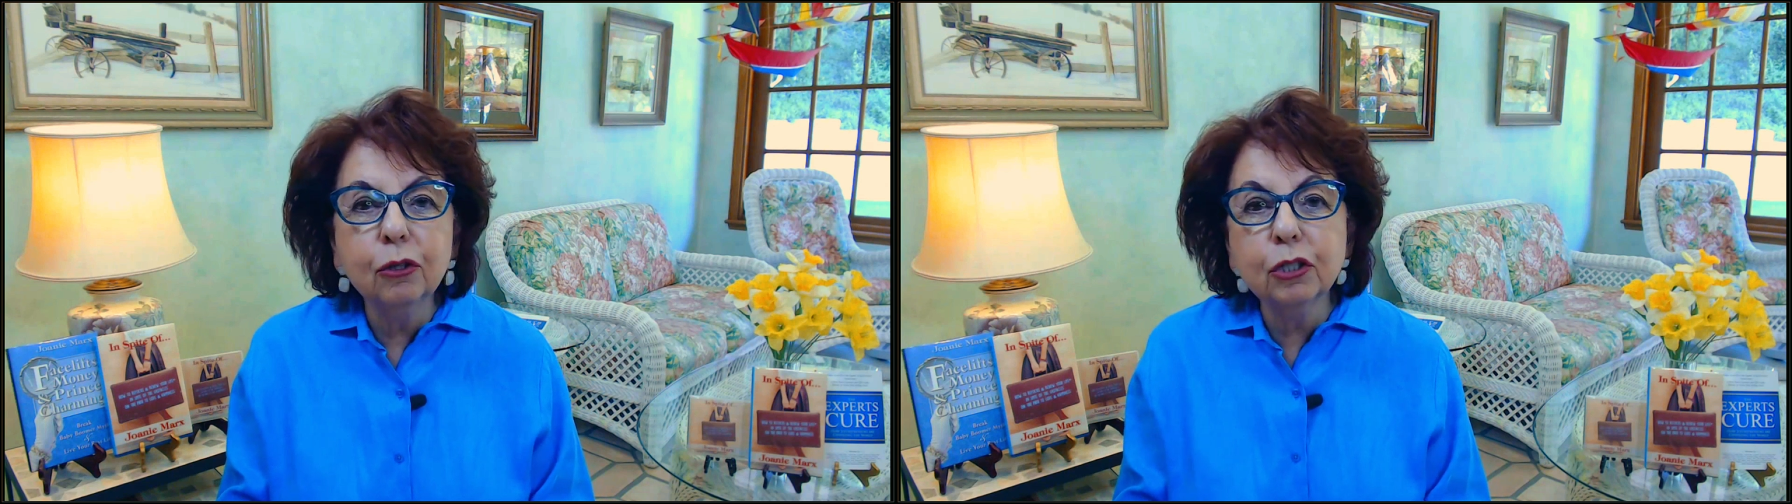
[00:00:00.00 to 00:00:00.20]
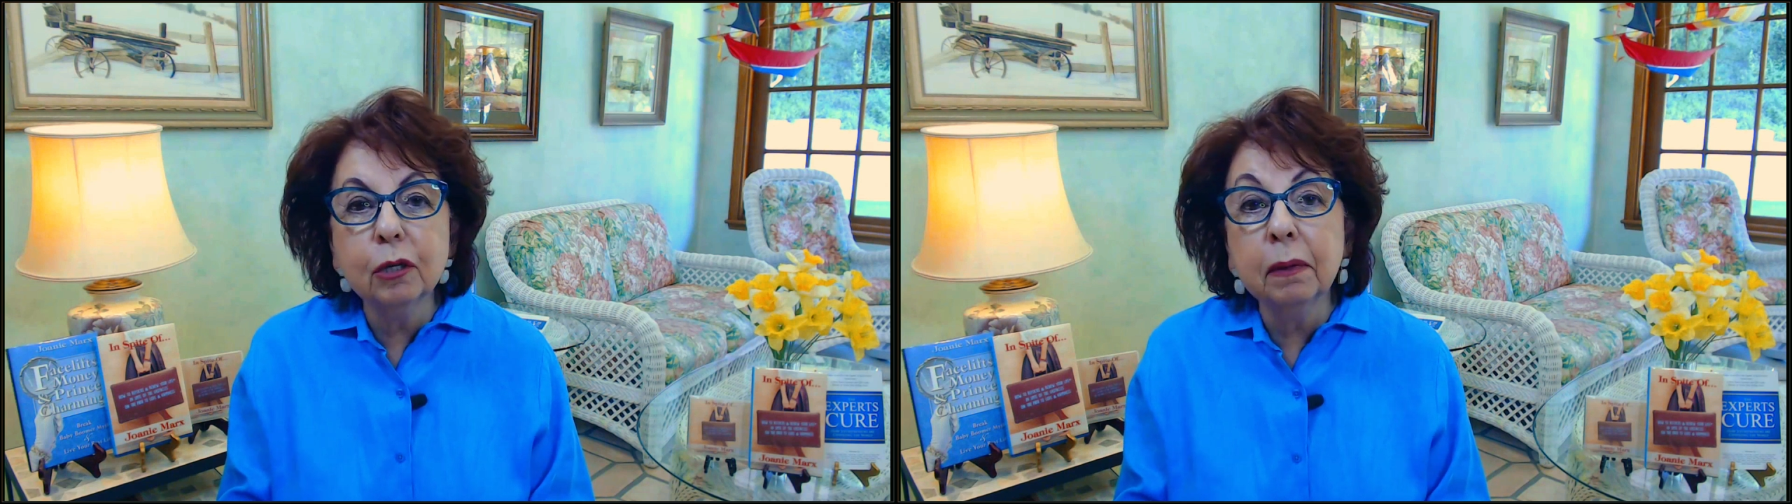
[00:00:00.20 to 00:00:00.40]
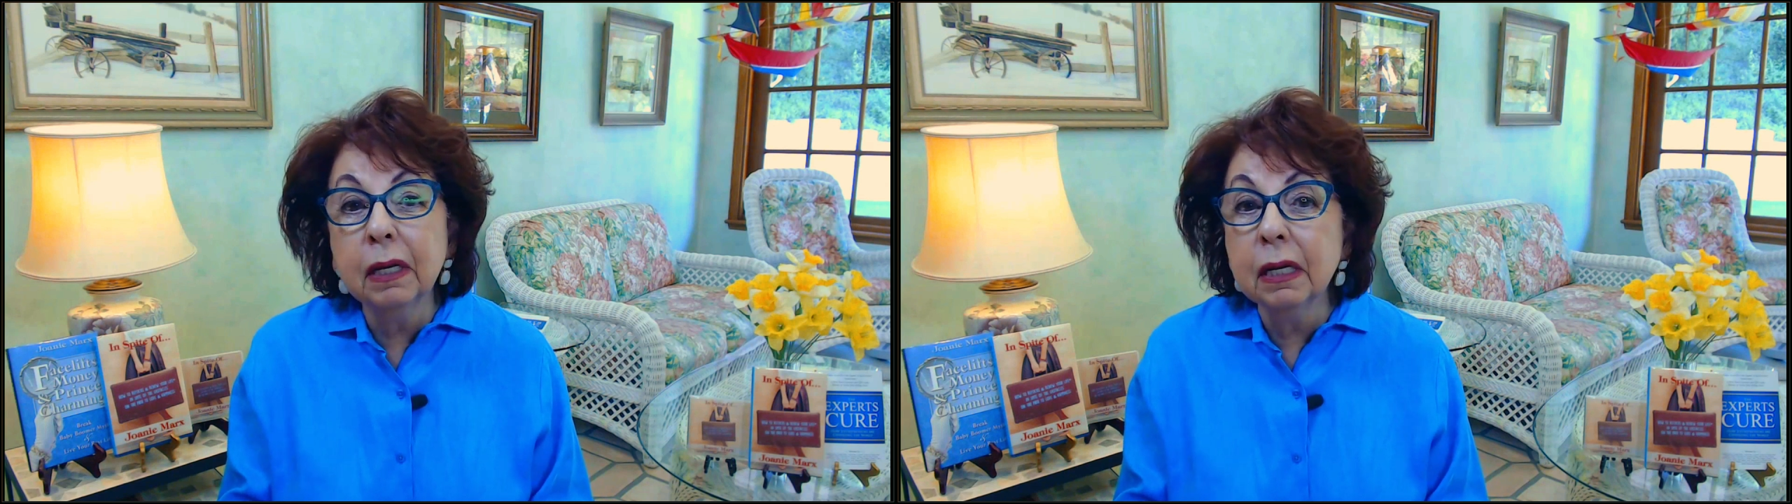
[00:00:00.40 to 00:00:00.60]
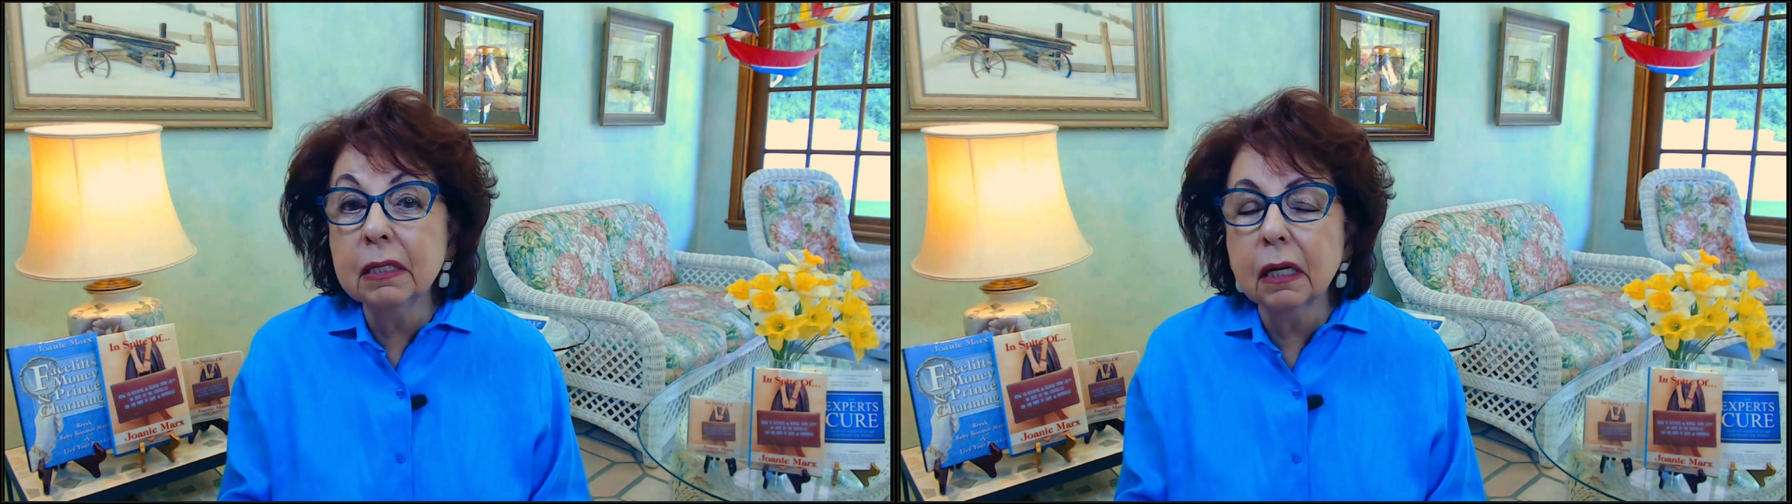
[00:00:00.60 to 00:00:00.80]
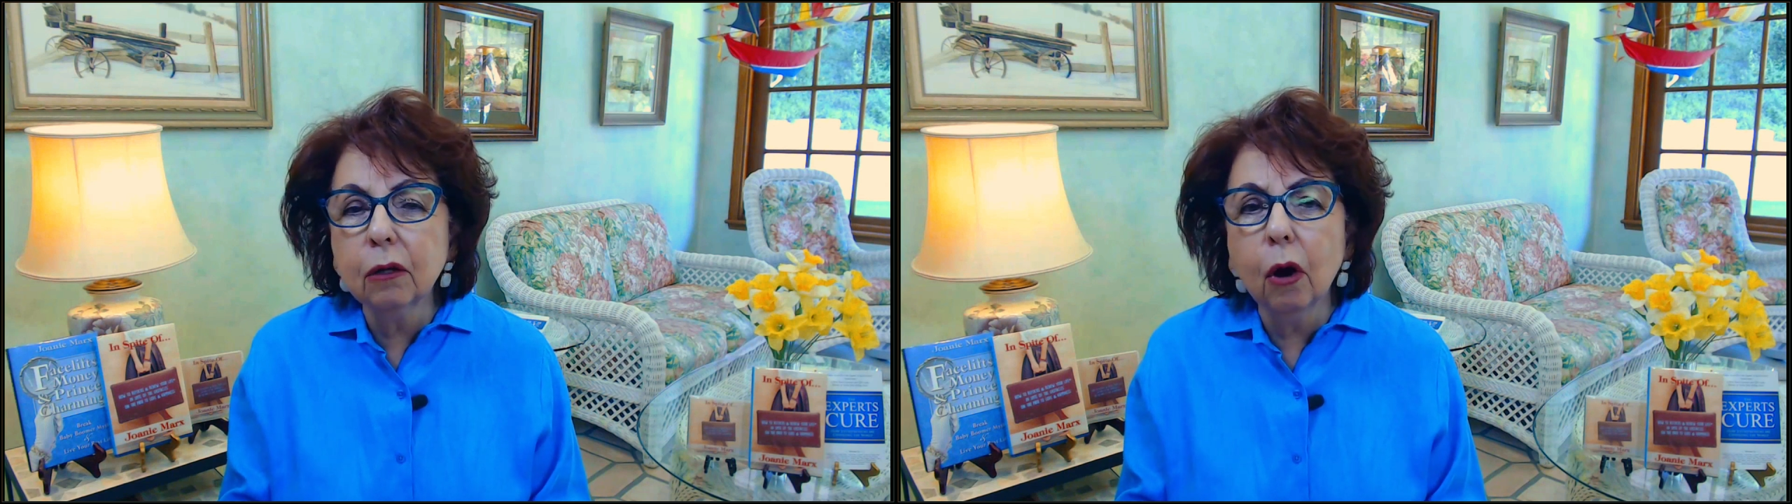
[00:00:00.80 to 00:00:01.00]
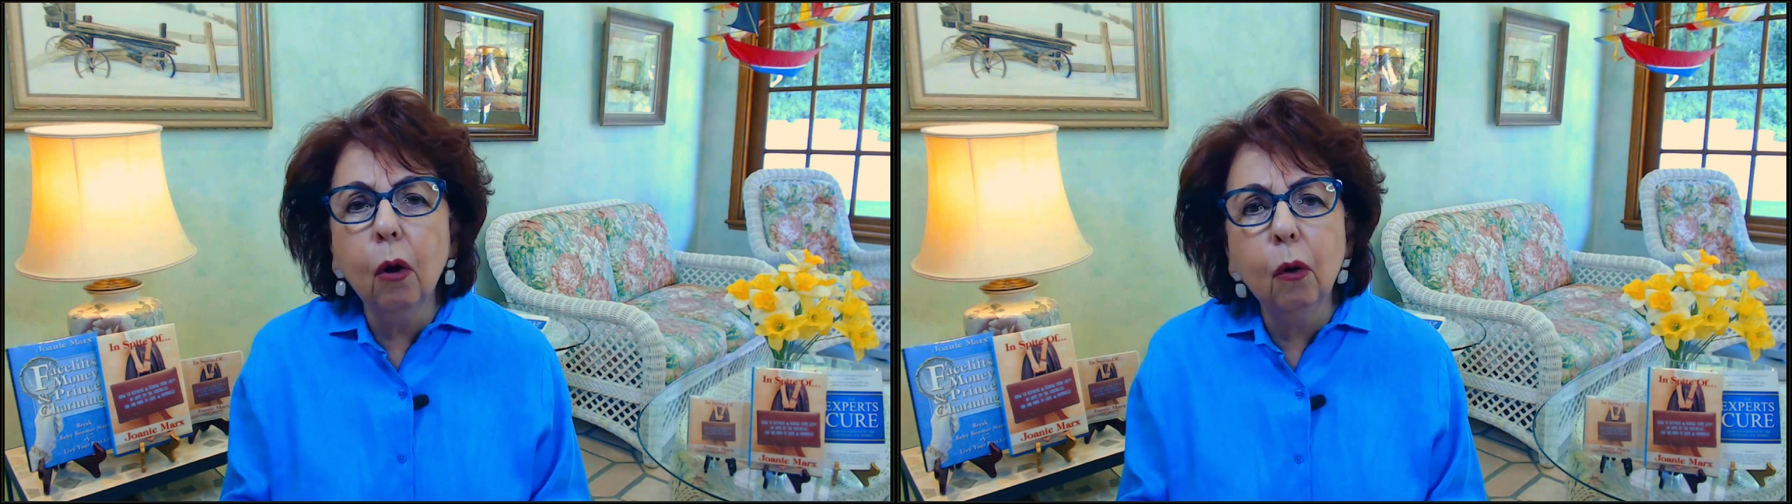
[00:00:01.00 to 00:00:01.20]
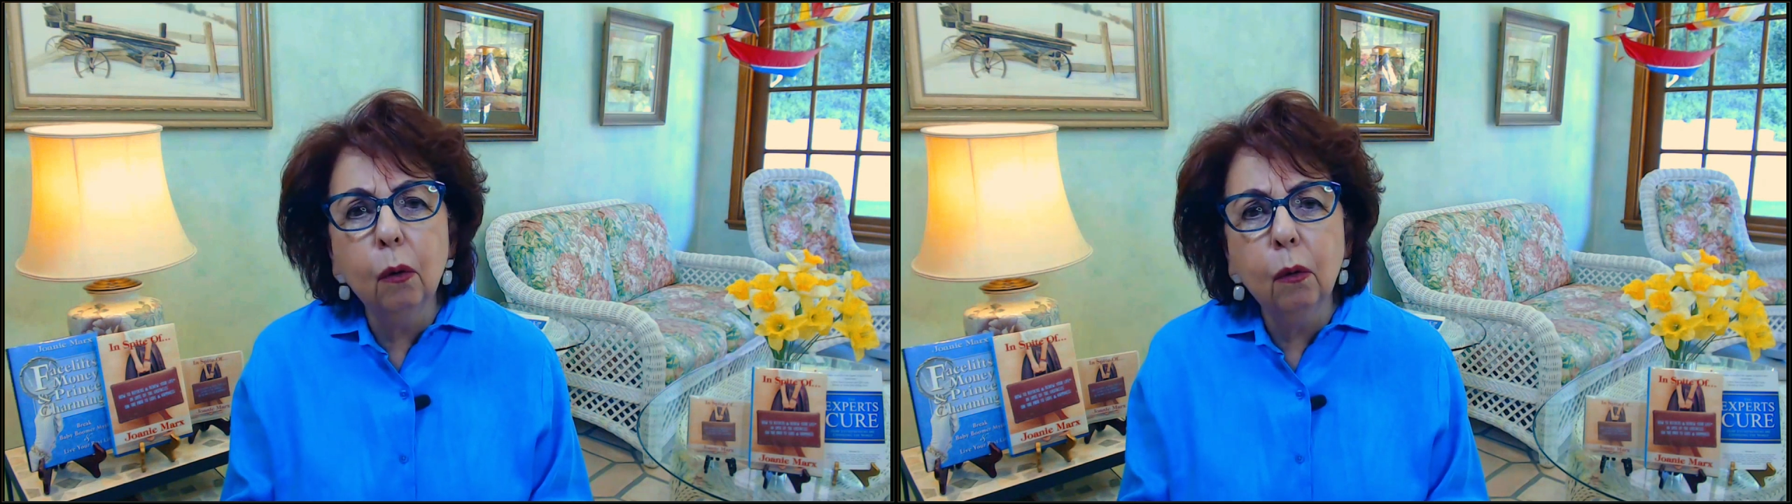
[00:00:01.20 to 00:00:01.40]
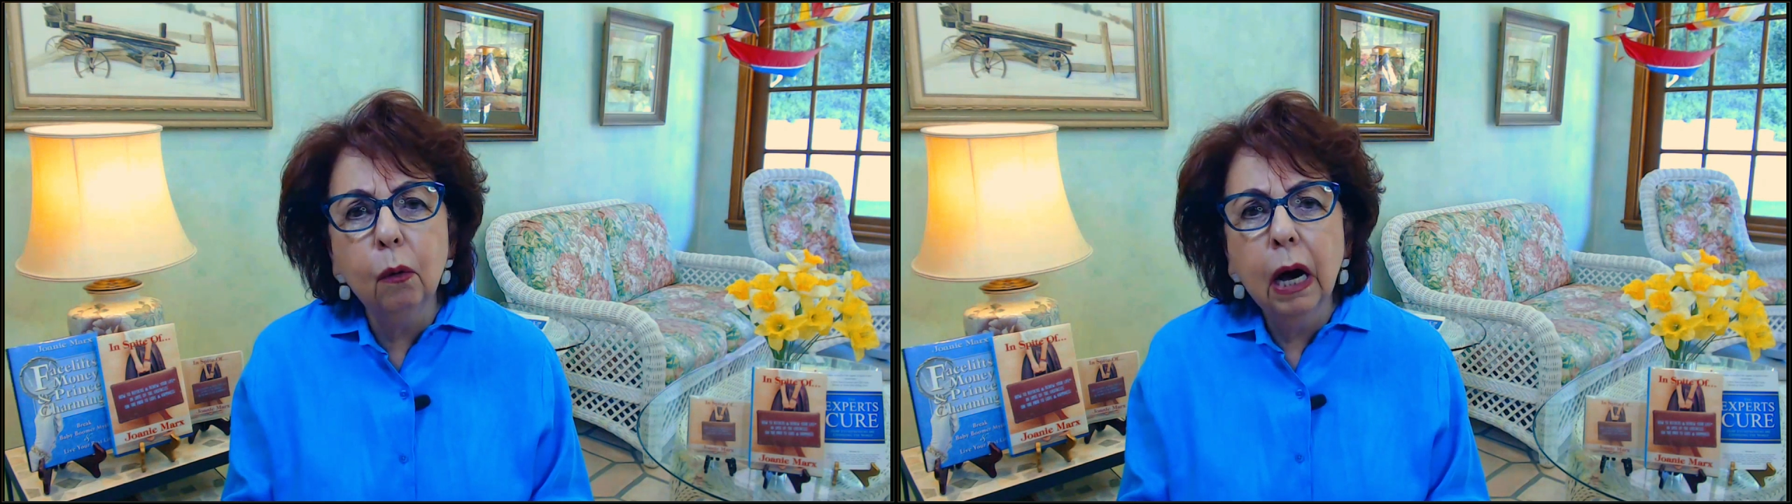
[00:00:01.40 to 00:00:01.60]
he looked at me and he says,
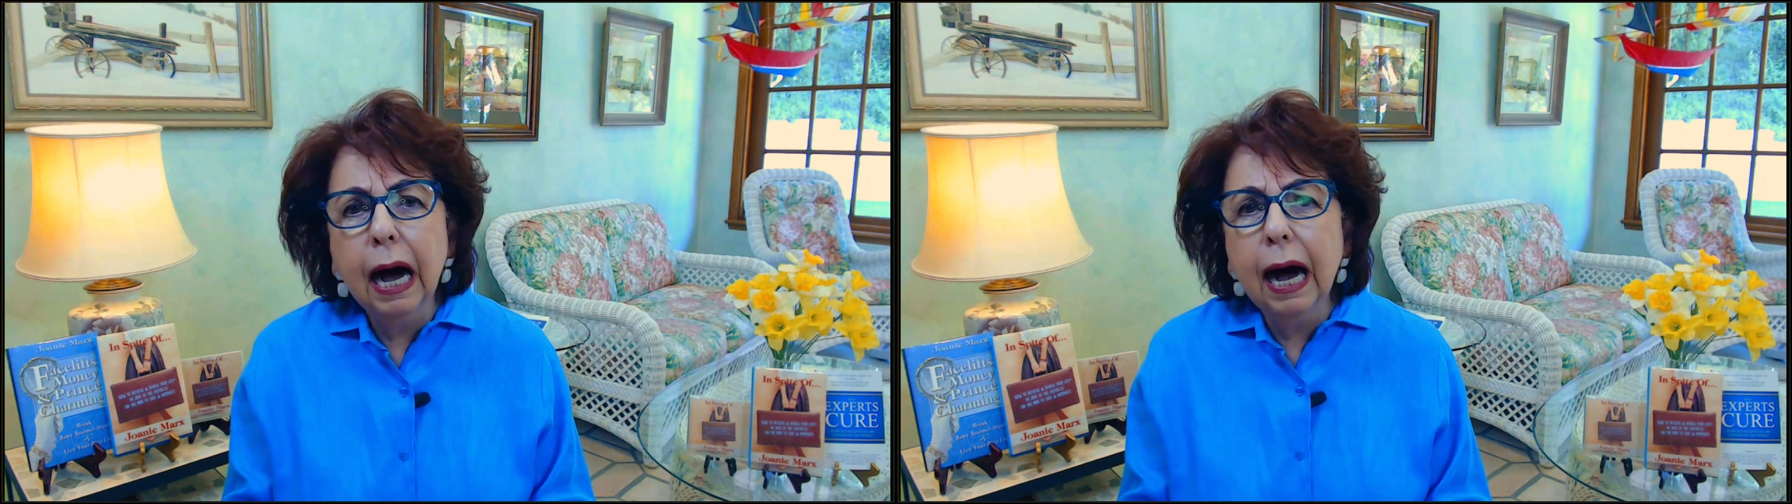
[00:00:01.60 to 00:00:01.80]
oh,